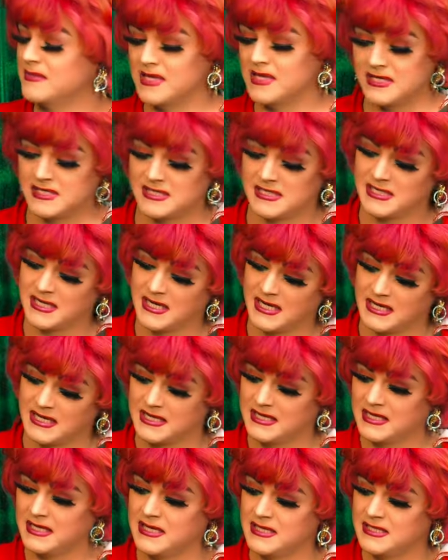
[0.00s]
this
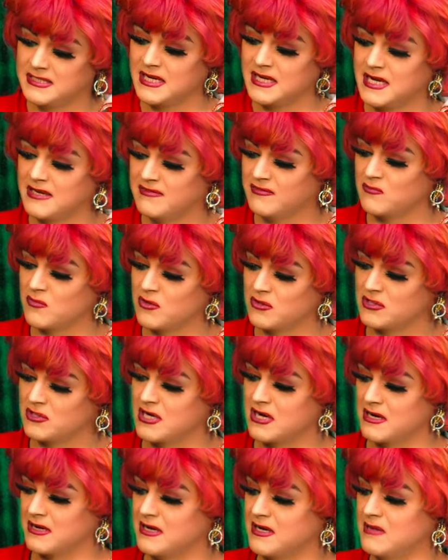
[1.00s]
is not even worth
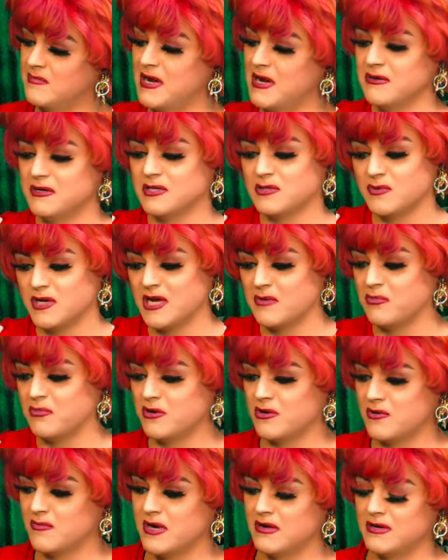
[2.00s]
talking about is what I
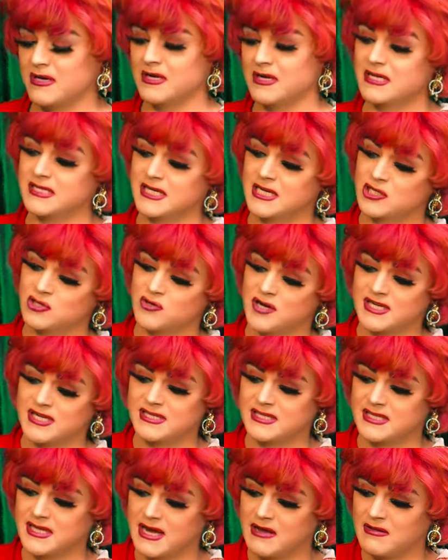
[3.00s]
put around it because I
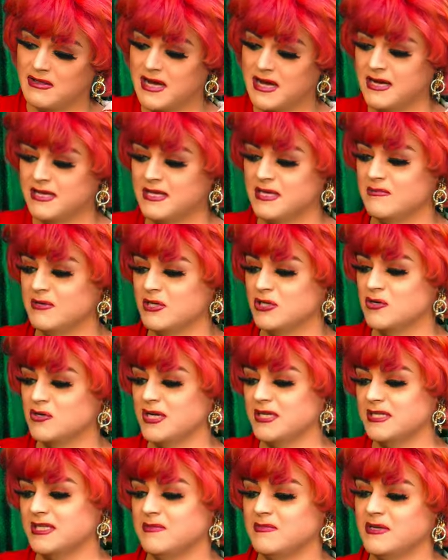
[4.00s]
traced the outline them and
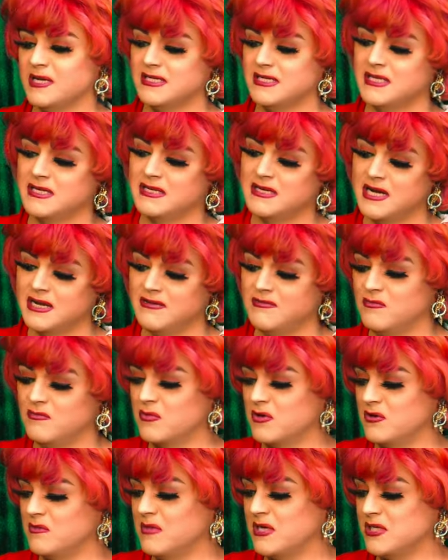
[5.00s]
traced them and I said not even
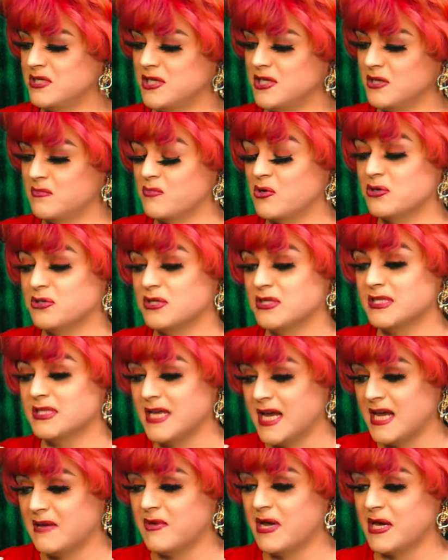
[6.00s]
worth mentioning the person's
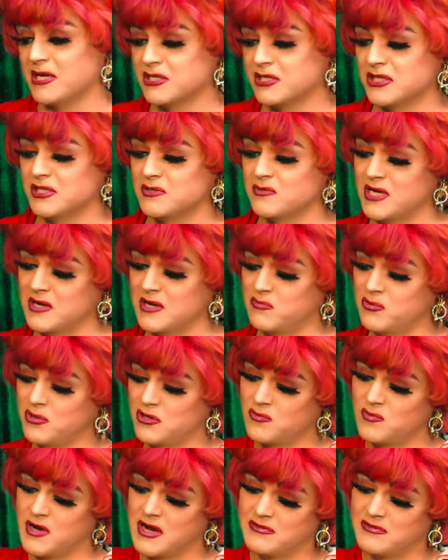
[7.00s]
name actually is what I
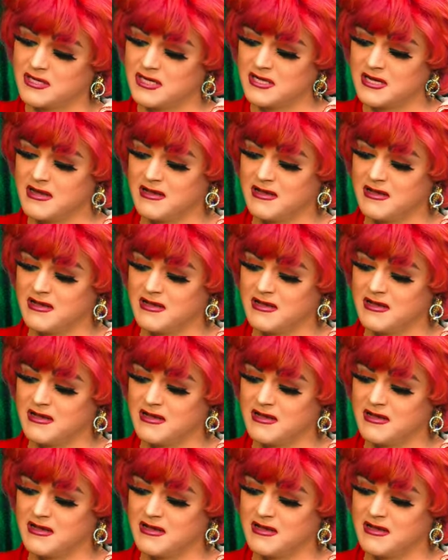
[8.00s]
put around it.